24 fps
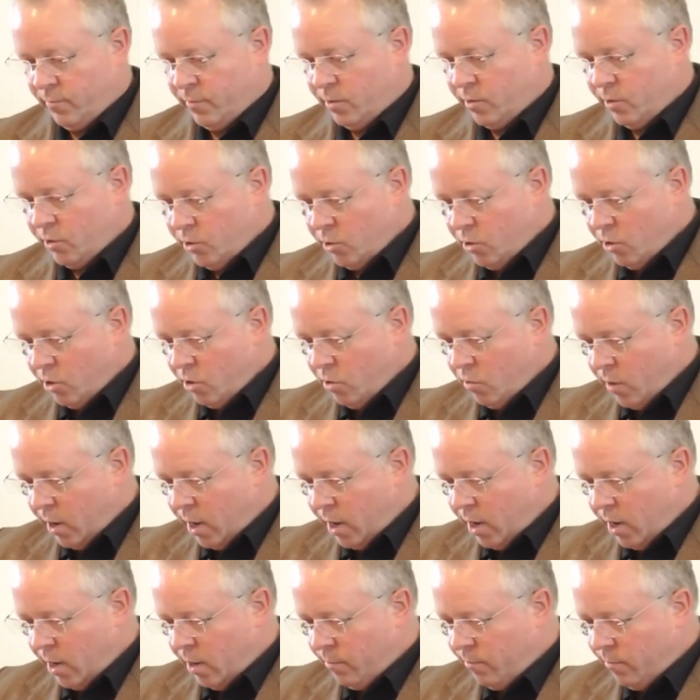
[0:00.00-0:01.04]
The
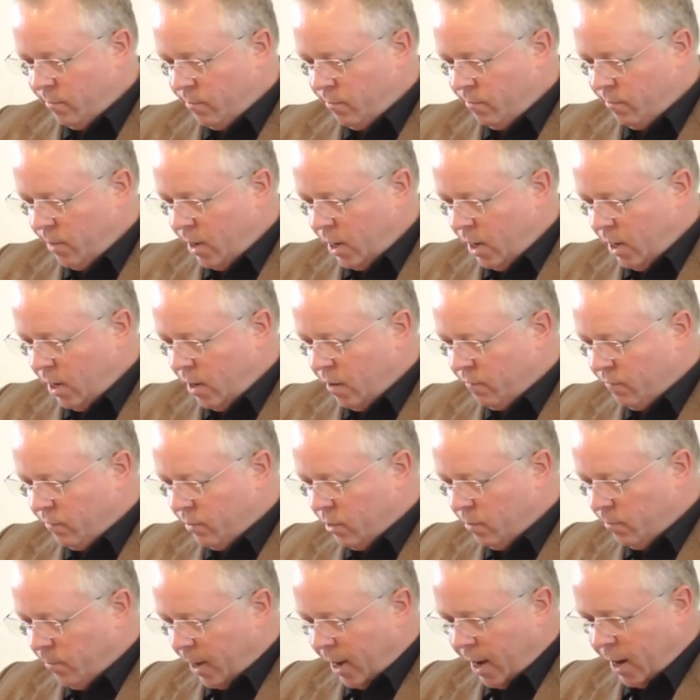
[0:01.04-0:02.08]
UUA may have
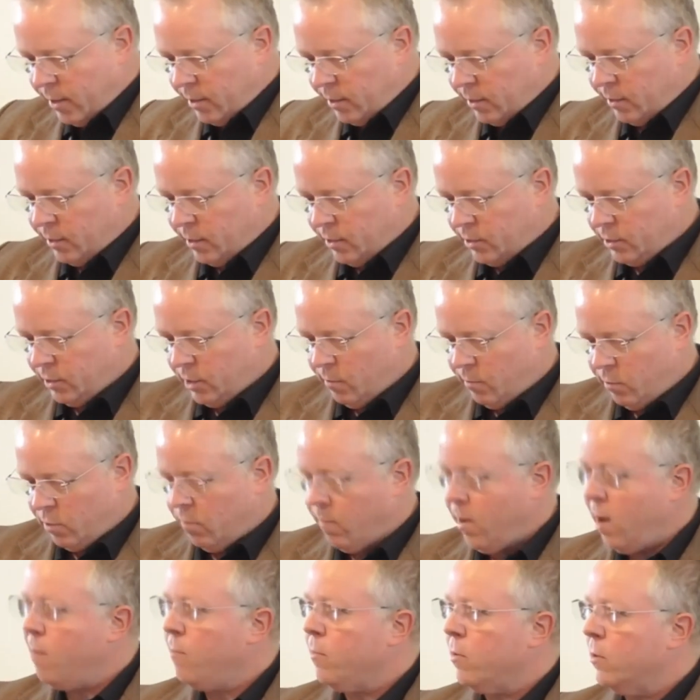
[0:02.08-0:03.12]
abandoned its liberal
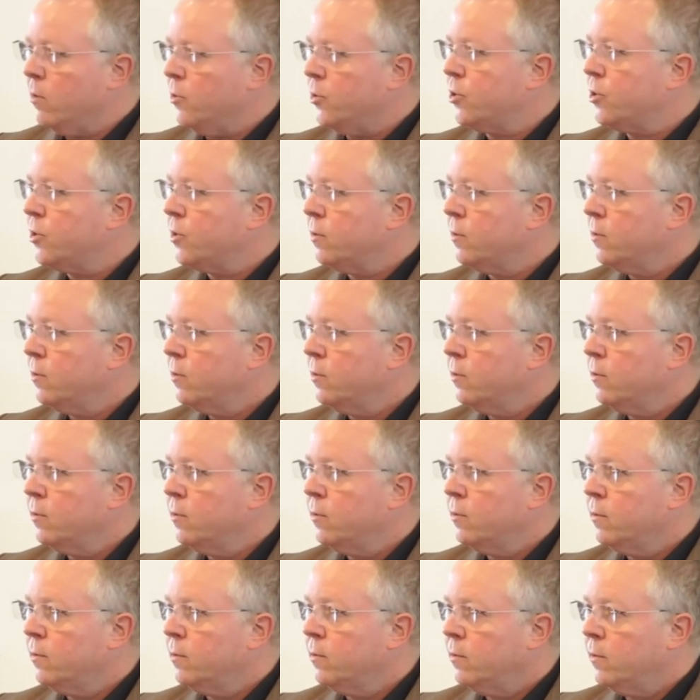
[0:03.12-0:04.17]
members
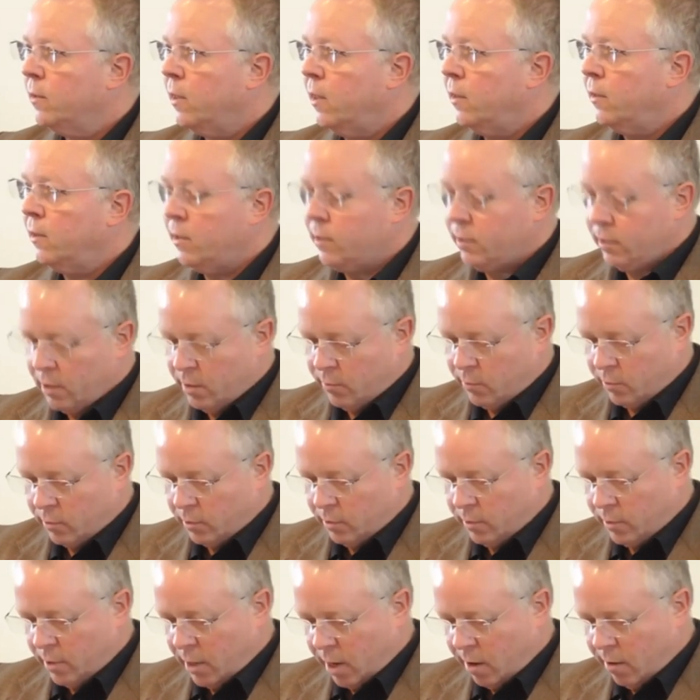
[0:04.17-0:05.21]
and its
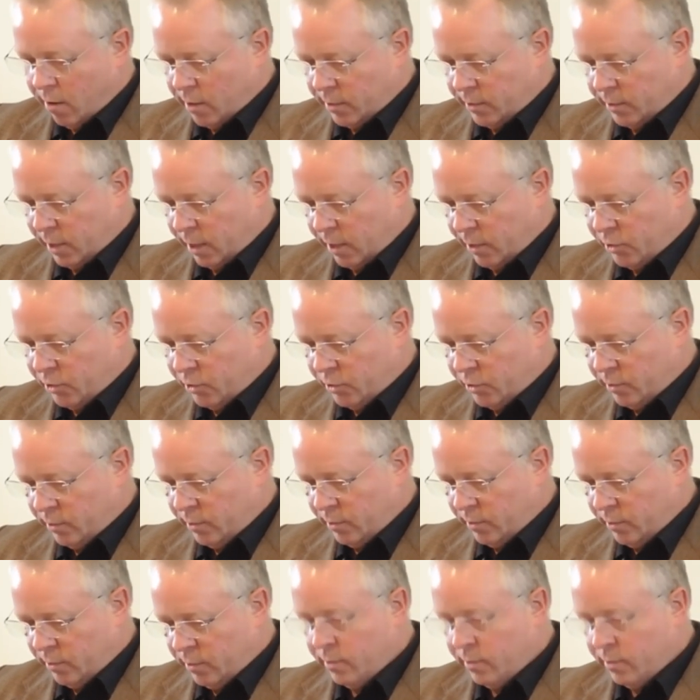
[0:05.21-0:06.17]
liberal heritage,